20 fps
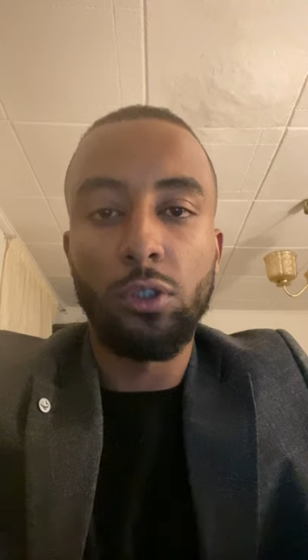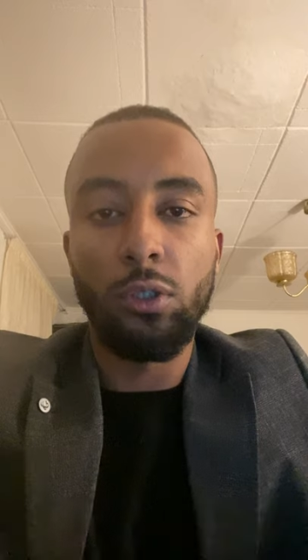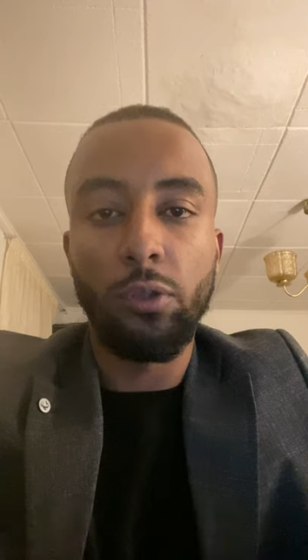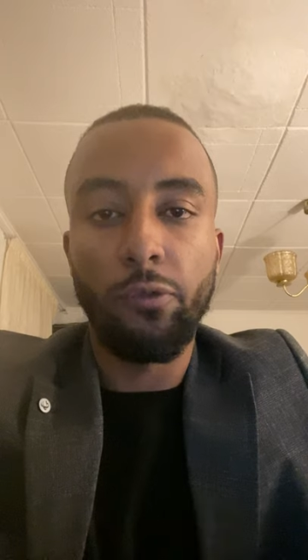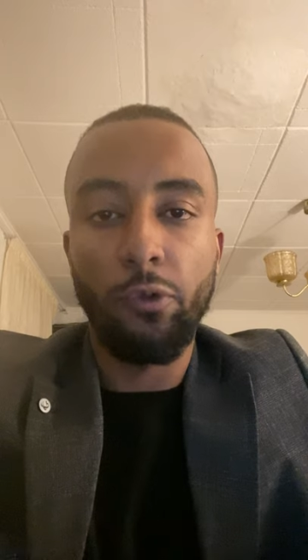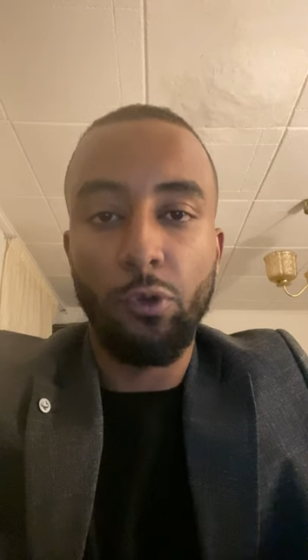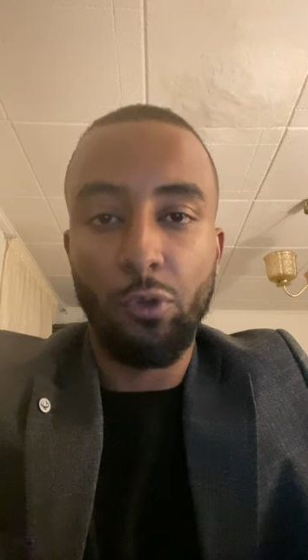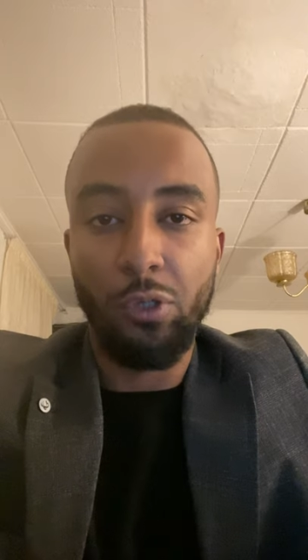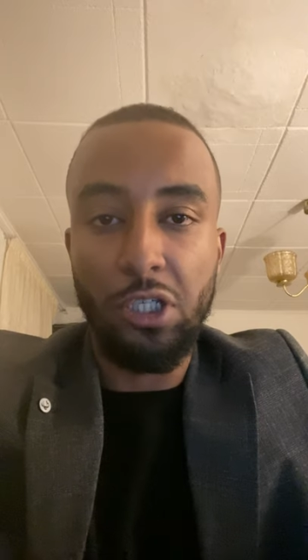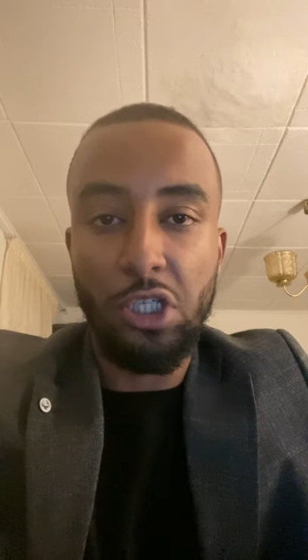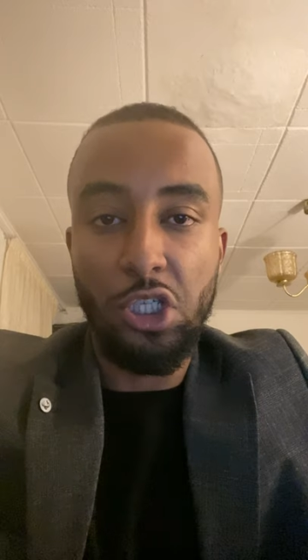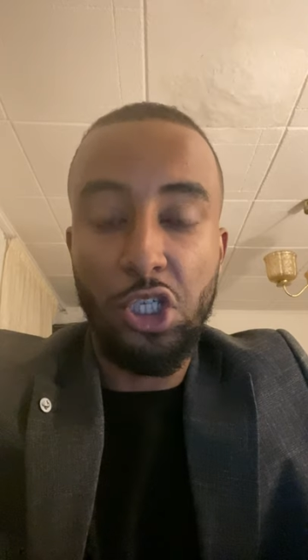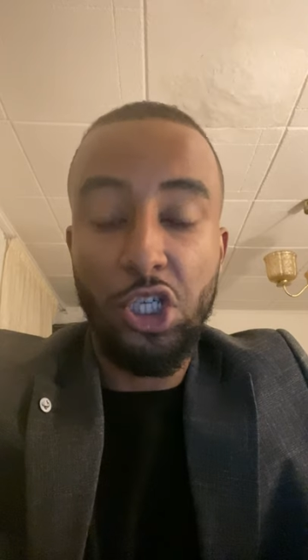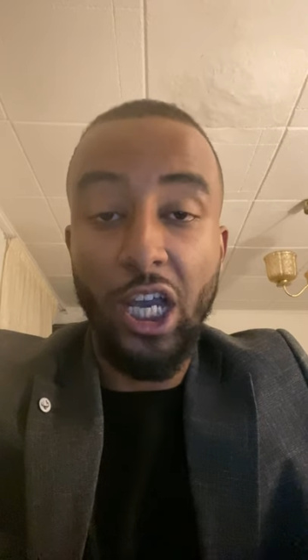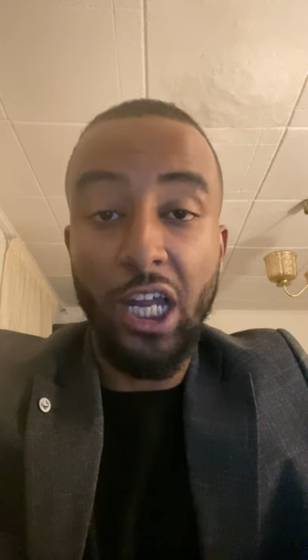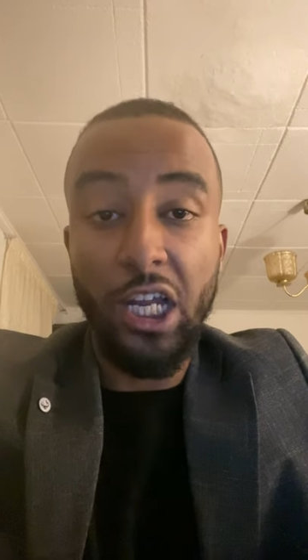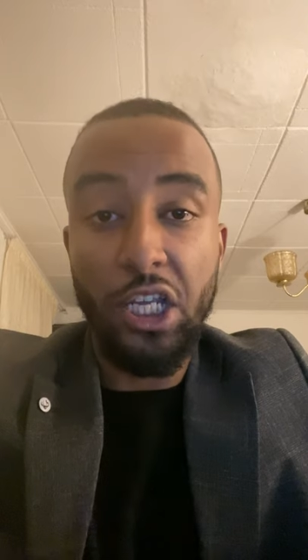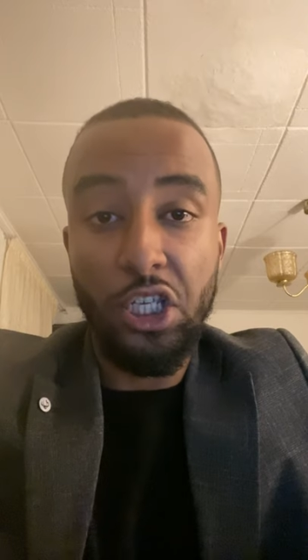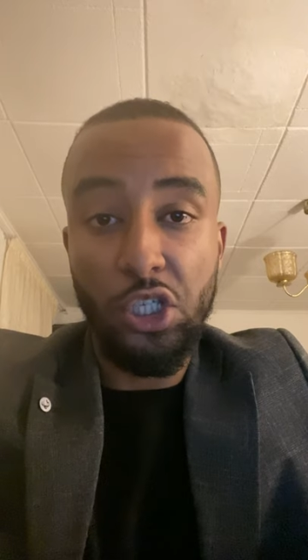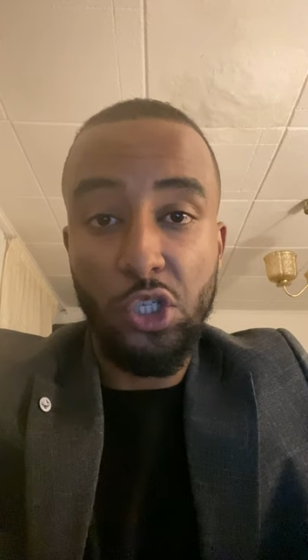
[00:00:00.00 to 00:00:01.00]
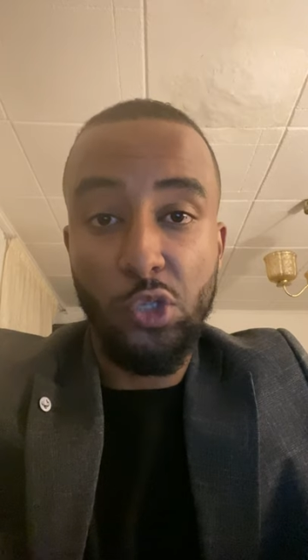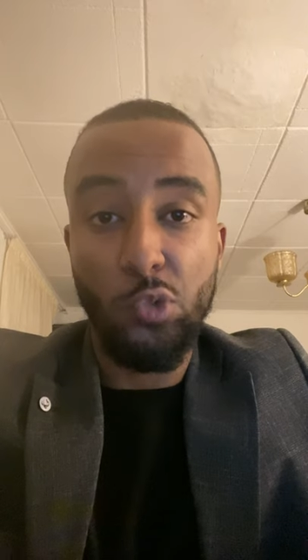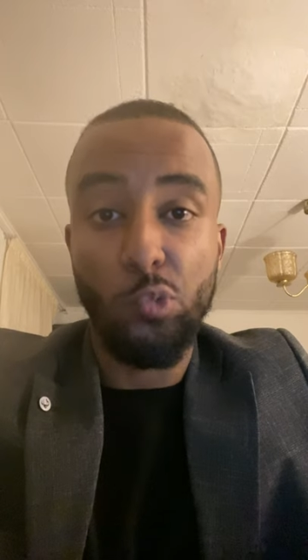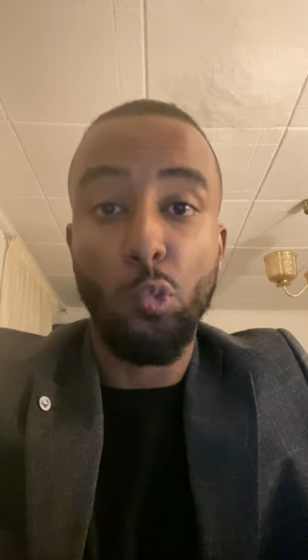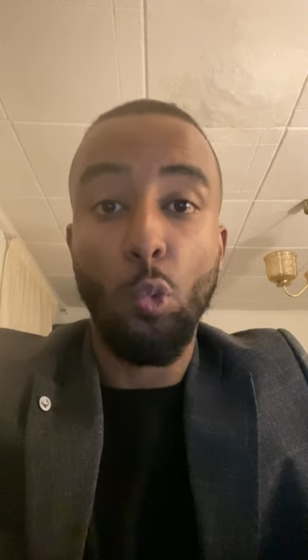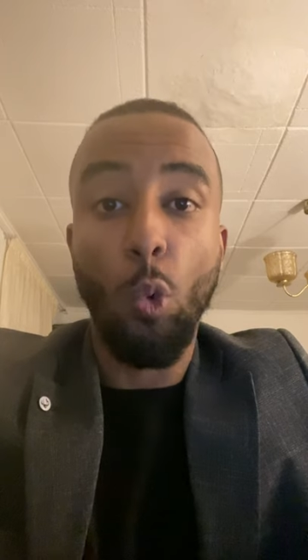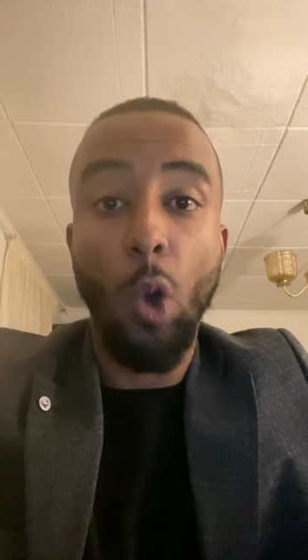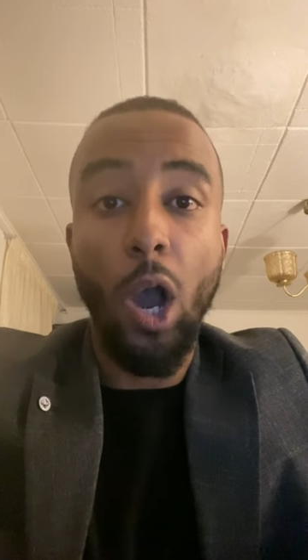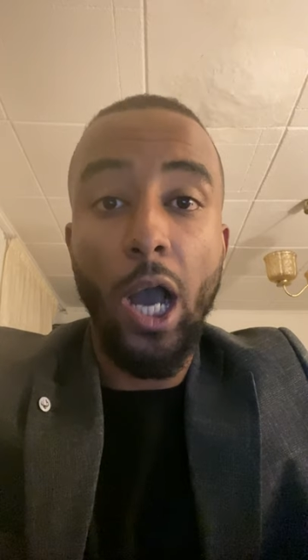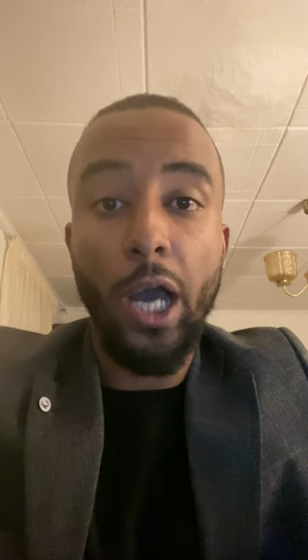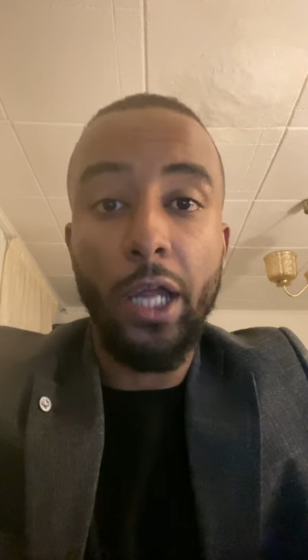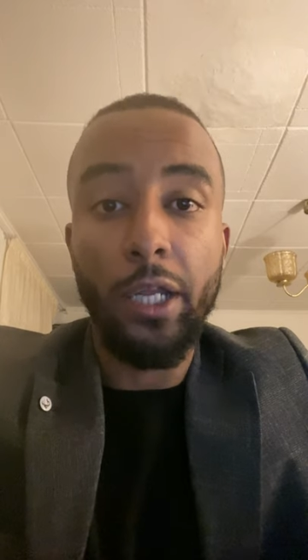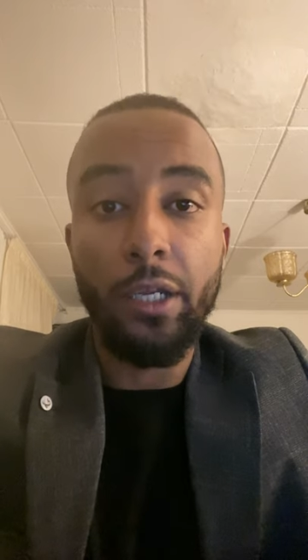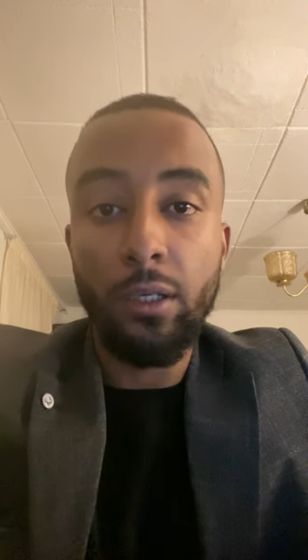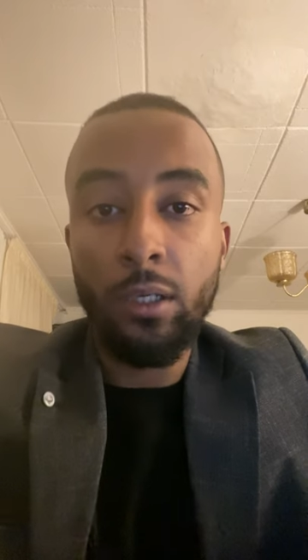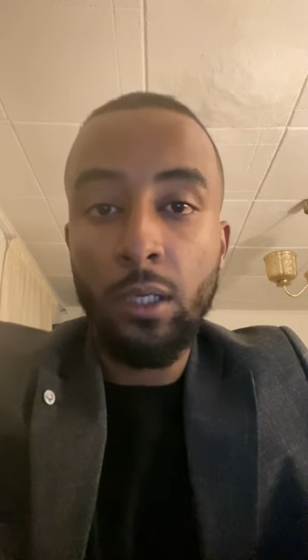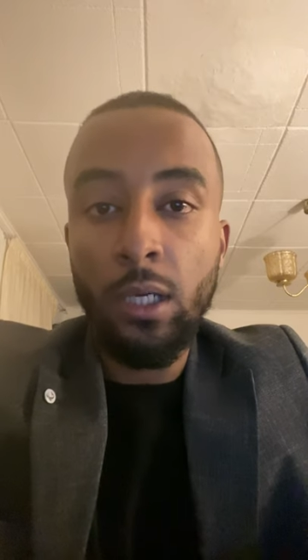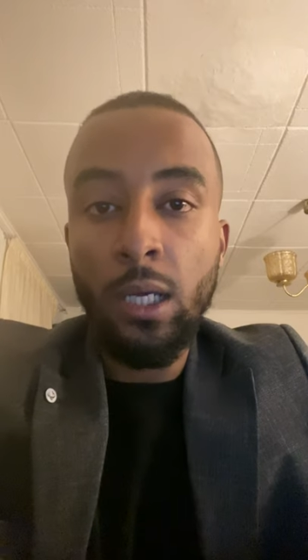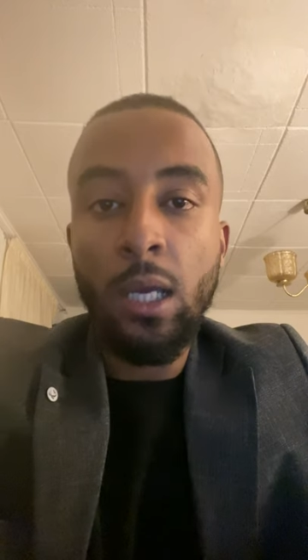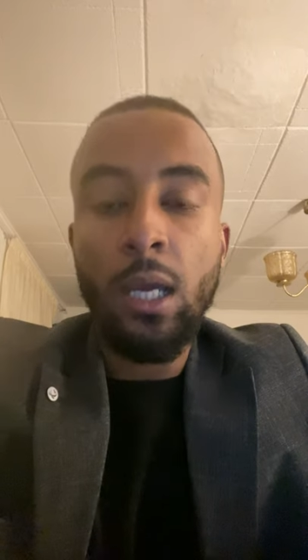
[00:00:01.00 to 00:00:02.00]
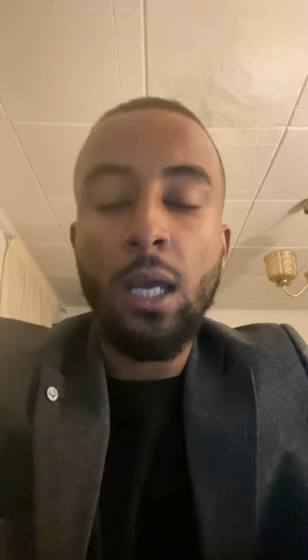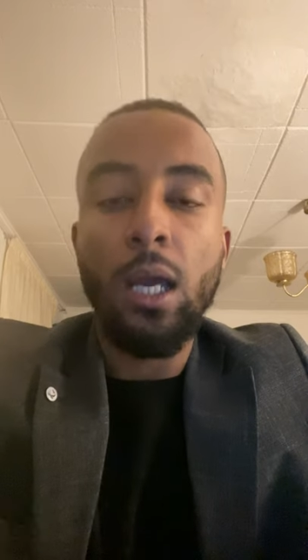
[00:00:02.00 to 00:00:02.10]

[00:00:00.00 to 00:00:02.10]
for this challenge is, one,